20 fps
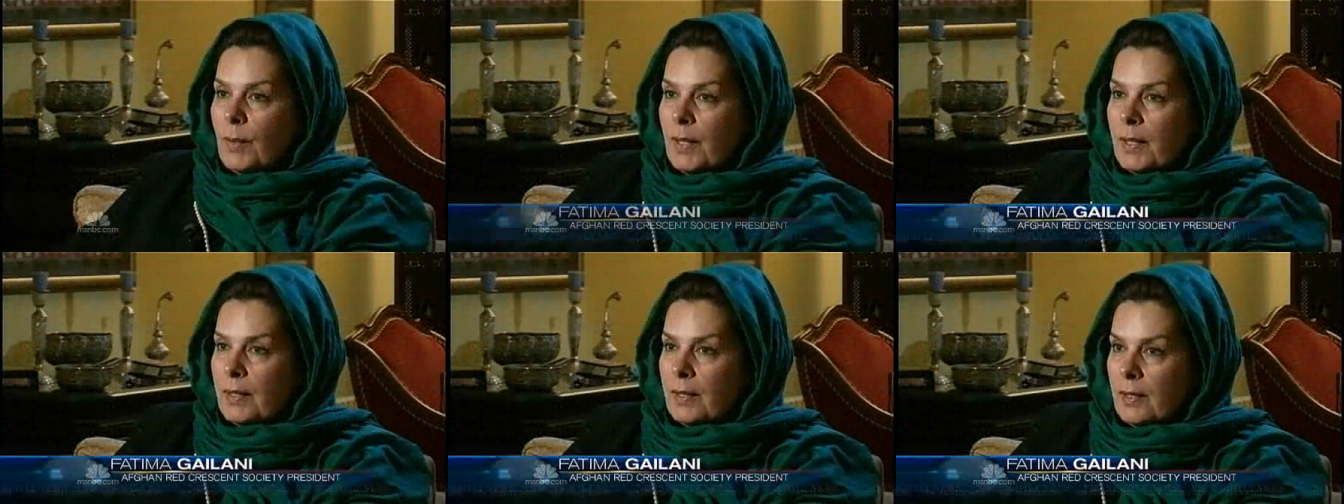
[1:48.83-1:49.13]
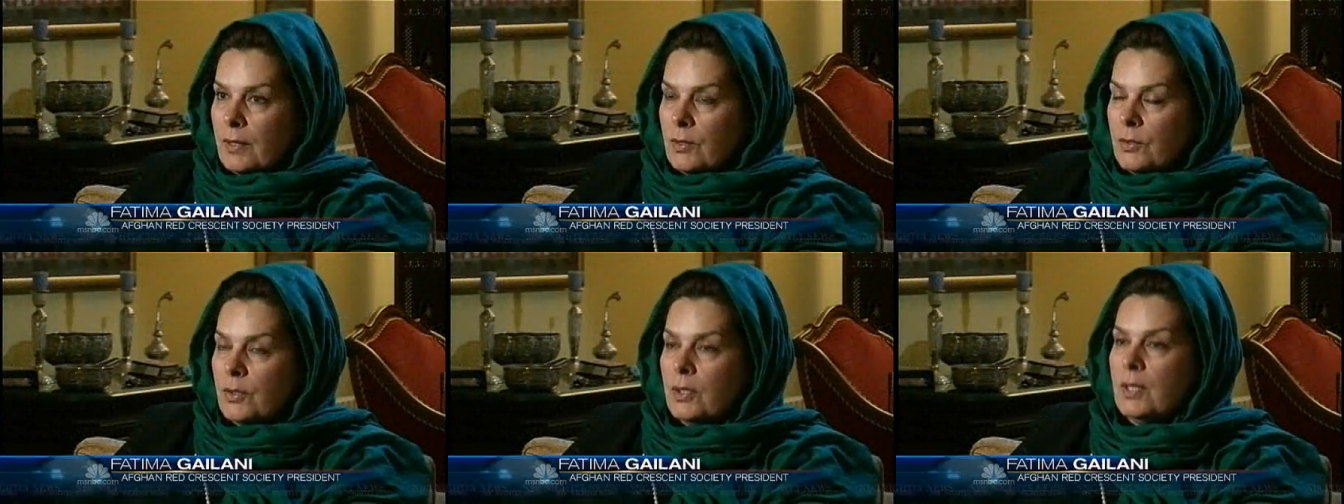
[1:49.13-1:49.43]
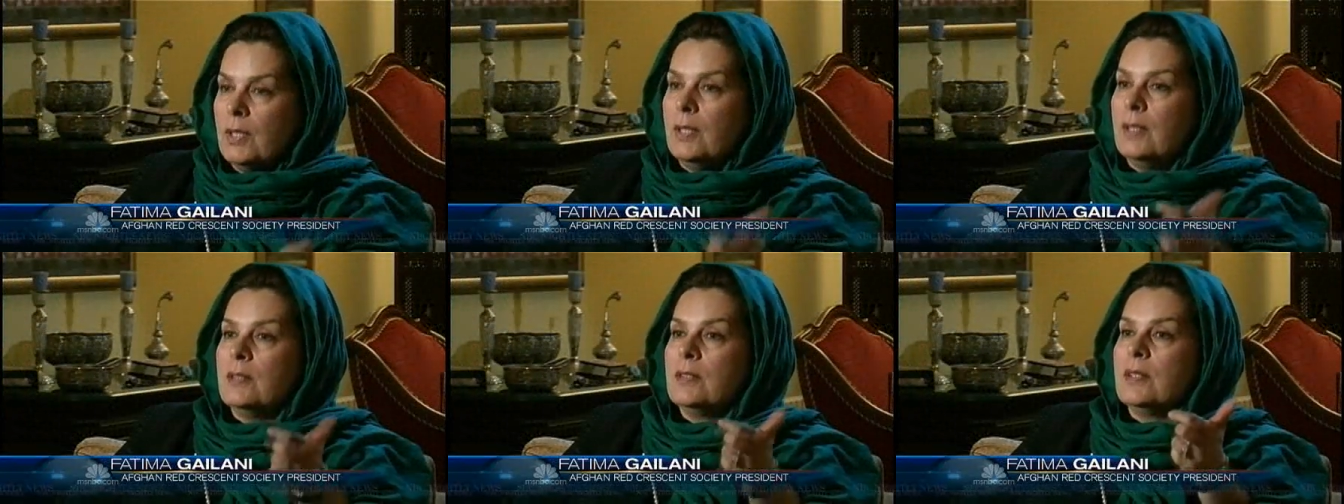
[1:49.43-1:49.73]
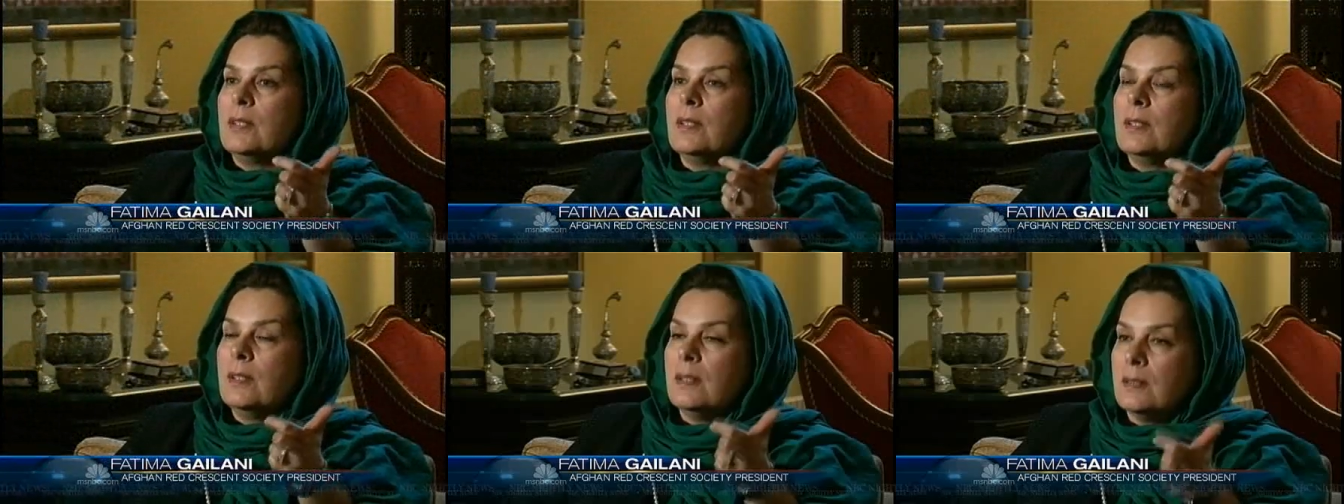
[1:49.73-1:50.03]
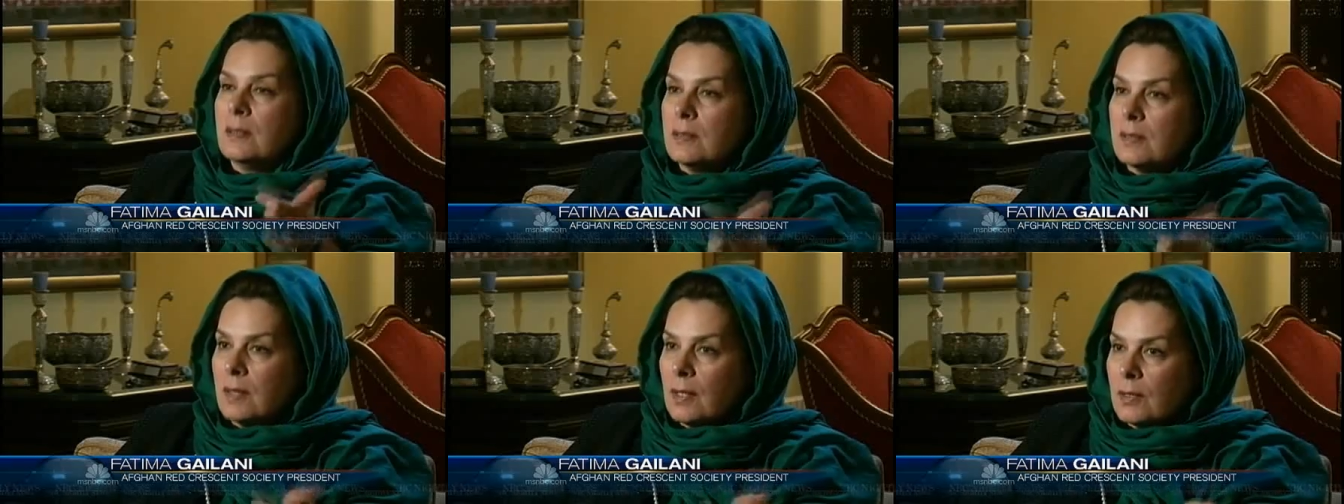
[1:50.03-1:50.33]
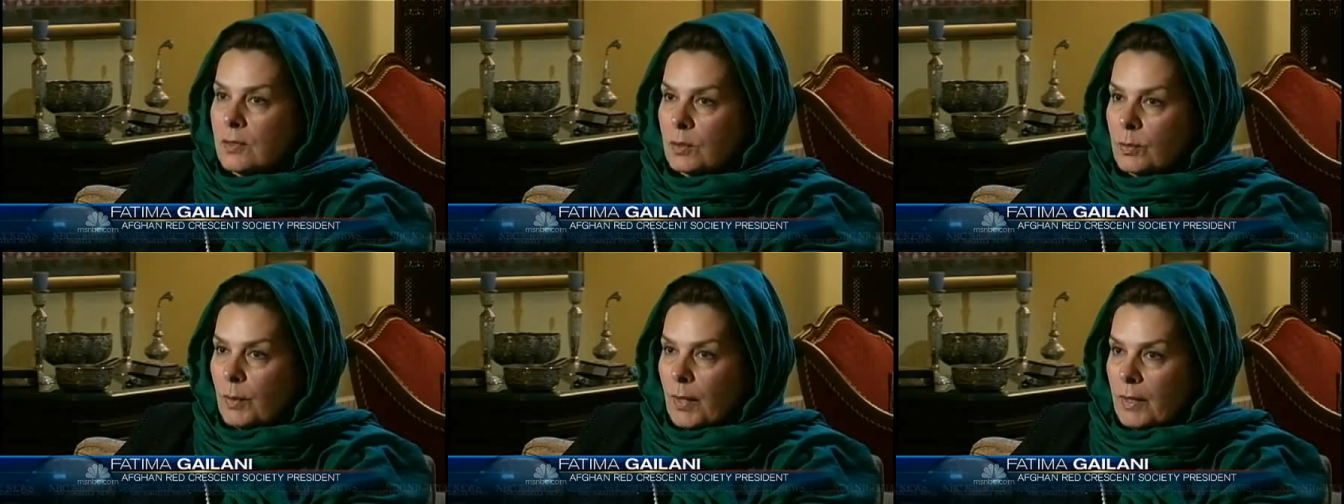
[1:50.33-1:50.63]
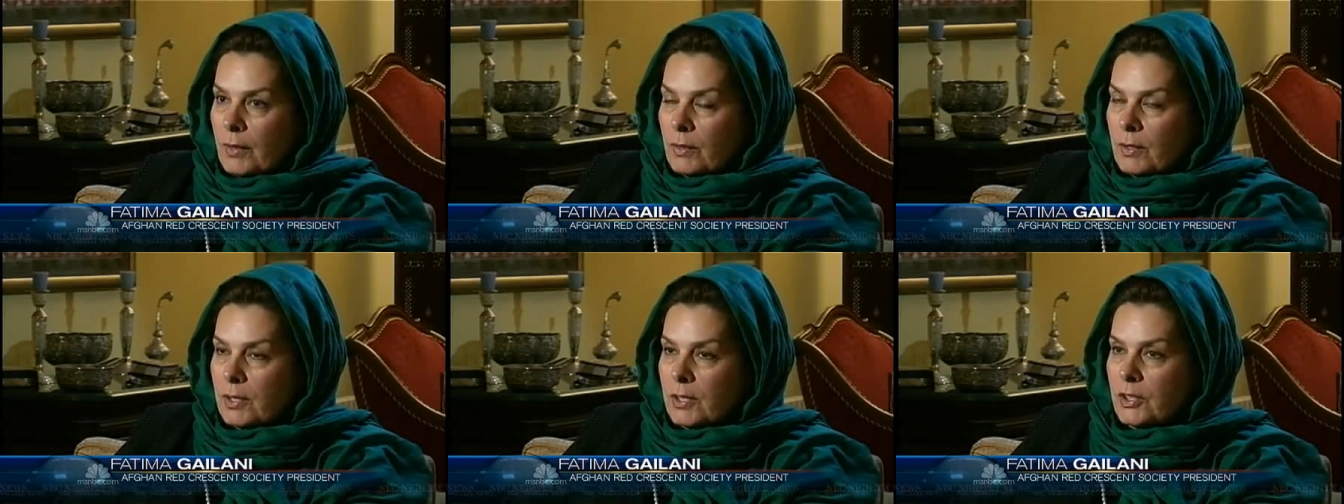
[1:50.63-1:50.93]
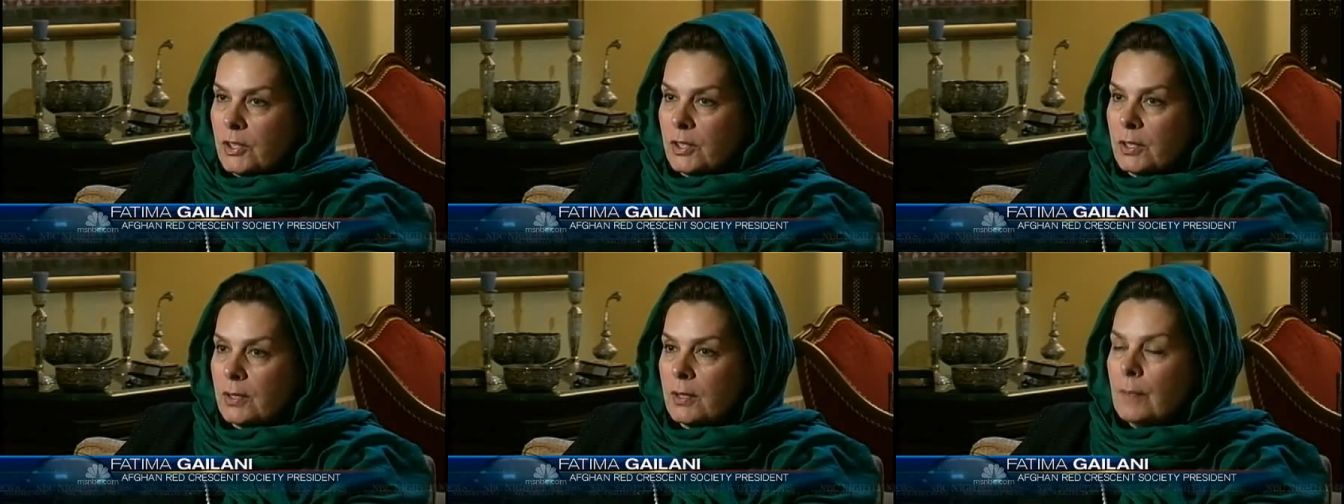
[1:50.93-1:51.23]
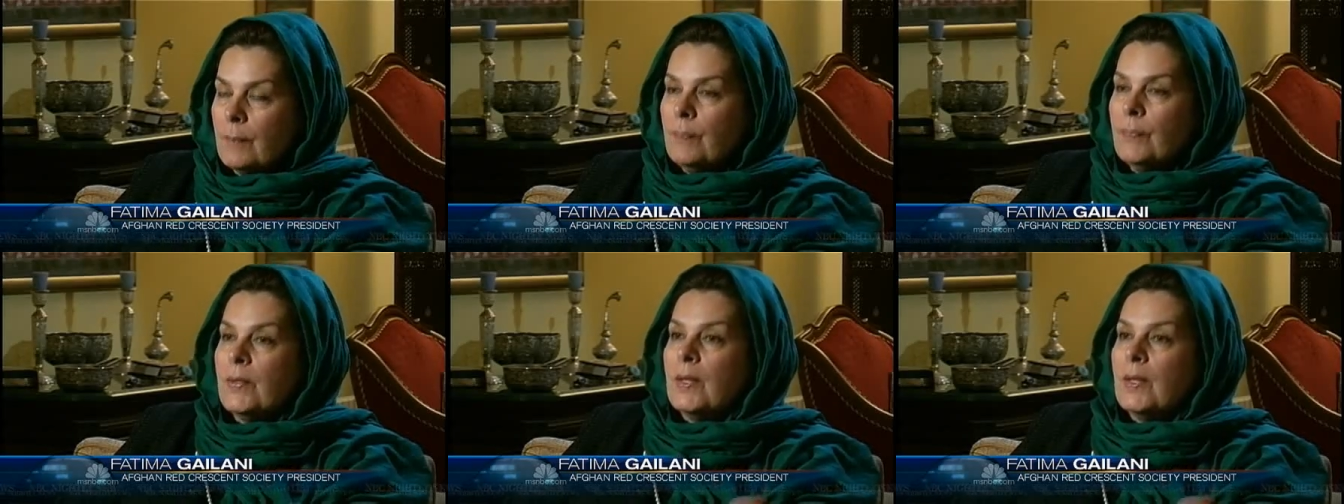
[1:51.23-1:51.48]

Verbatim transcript: to my country, it's an insult to my religion,